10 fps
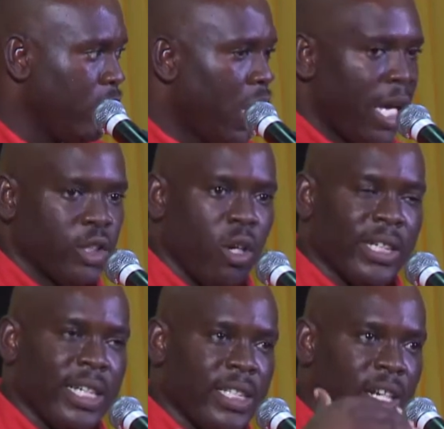And so as
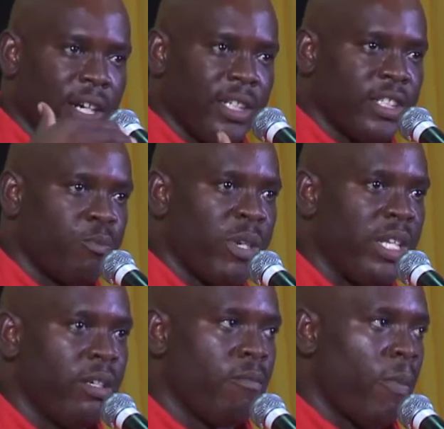I start to speak
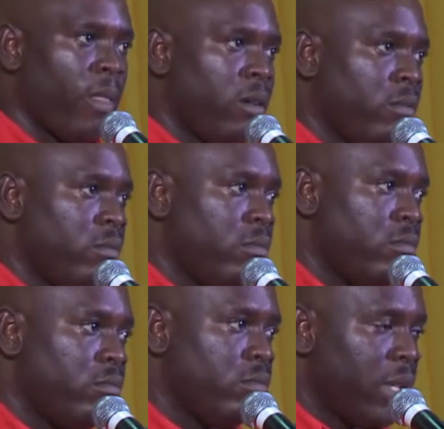
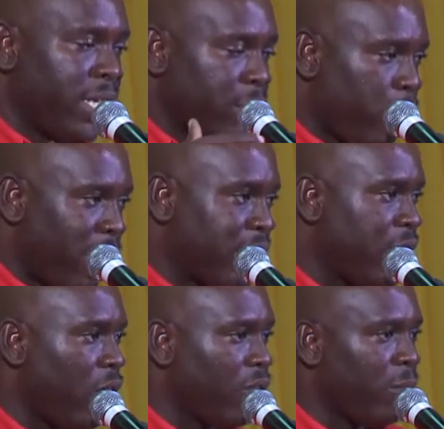as the
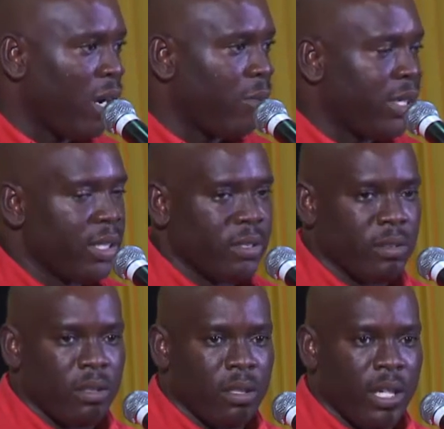president of the Barbados
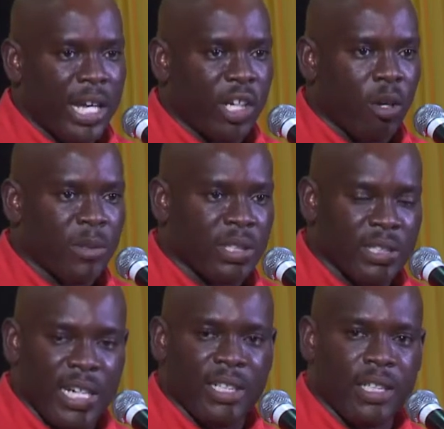Economic
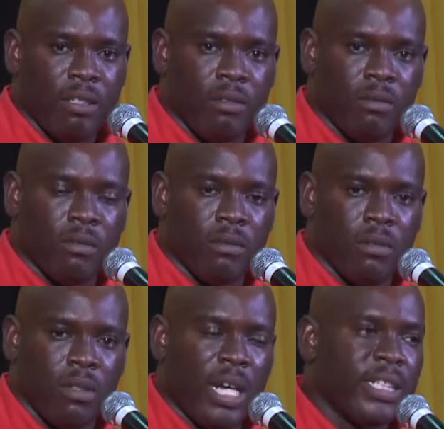Society,
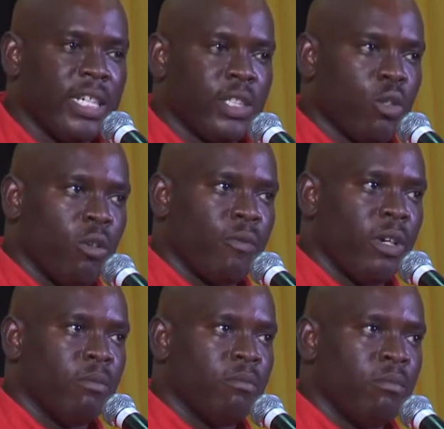I did so
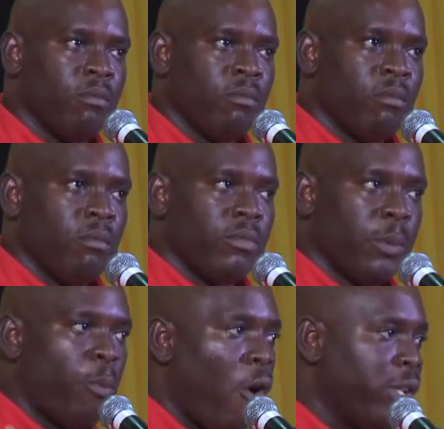from the
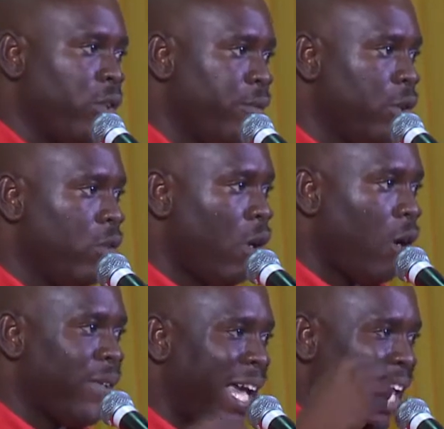point of view
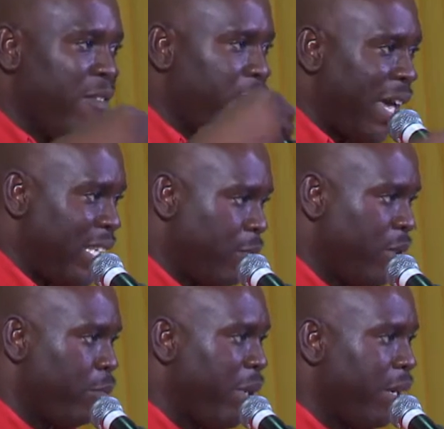of that
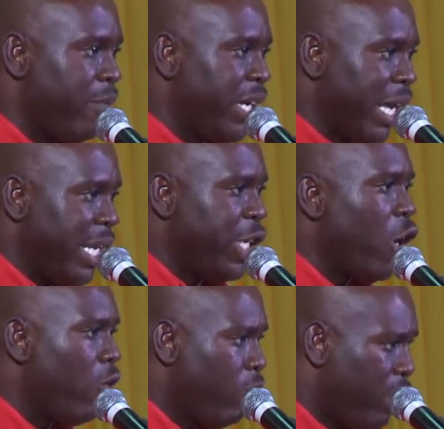investment being made in
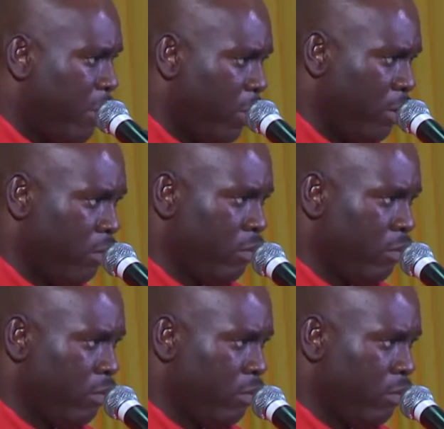young people